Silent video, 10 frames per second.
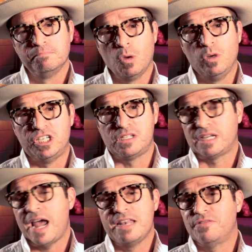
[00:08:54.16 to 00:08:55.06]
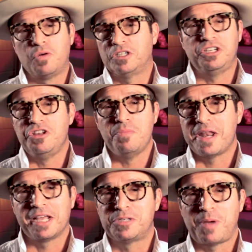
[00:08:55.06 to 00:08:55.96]
Which is the kind of question you
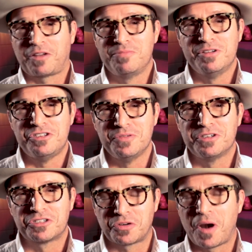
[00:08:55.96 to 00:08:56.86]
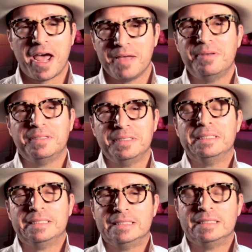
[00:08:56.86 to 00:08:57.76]
might expect from a Jewish scribe.
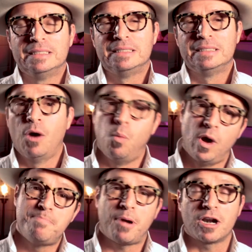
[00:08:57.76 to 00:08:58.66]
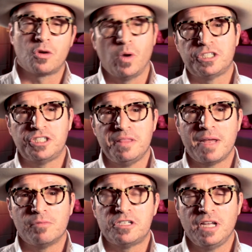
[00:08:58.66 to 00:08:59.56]
A one part question
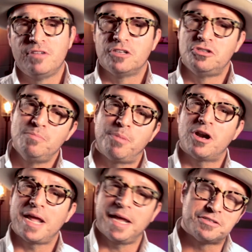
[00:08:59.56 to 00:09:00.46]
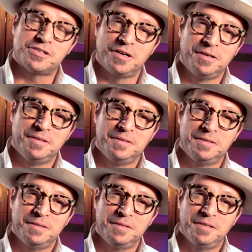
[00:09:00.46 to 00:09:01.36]
that received a two part answer,
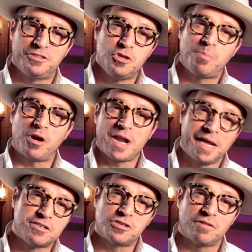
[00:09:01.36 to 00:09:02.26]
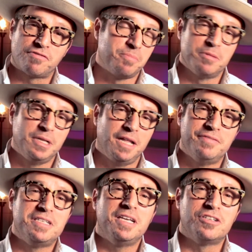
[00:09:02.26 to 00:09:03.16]
a two part answer from the
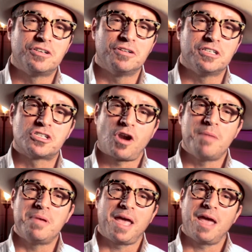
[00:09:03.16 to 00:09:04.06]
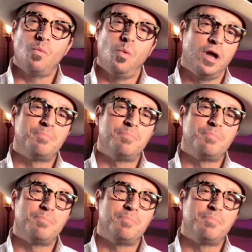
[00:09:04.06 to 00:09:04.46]
beloved teacher describing a one